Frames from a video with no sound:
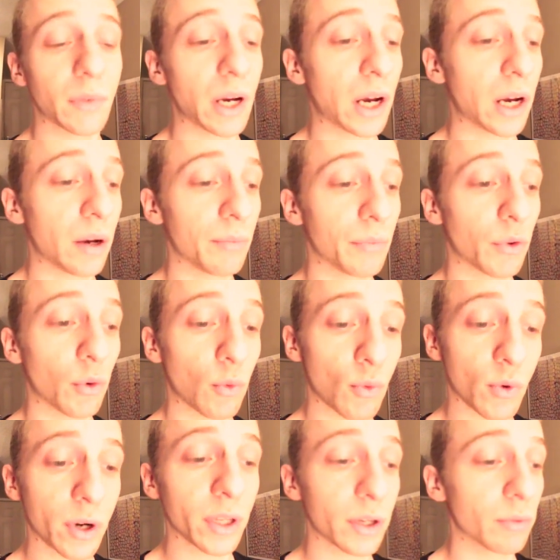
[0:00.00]
They're
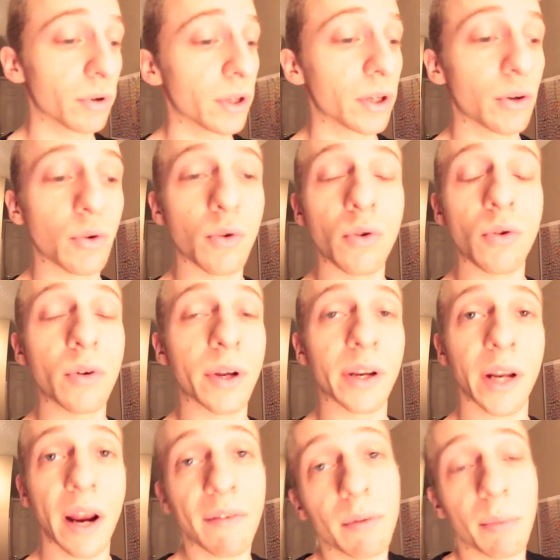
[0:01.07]
really, really cool,
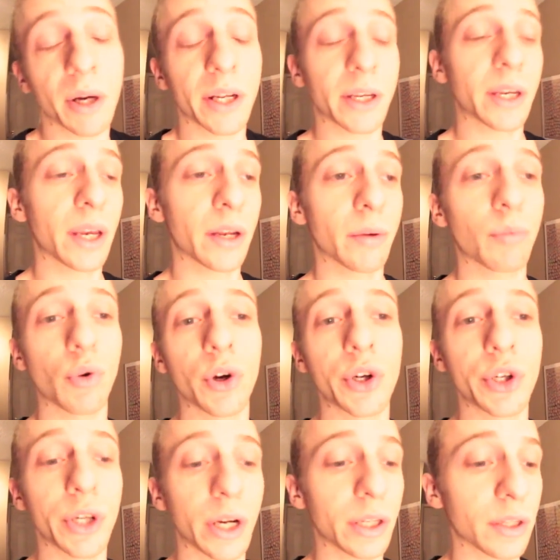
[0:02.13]
and everybody can
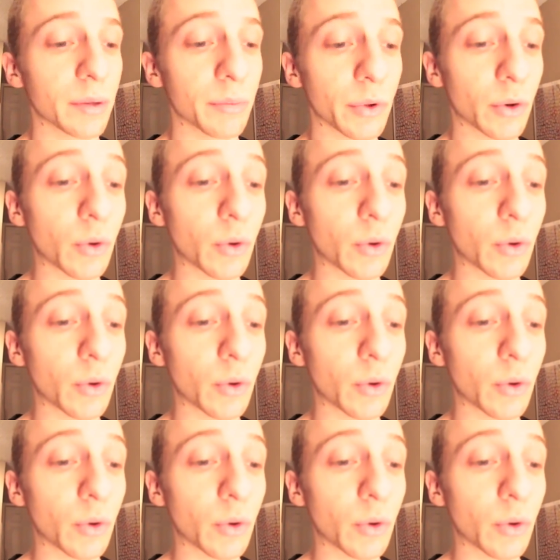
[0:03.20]
appreciate them.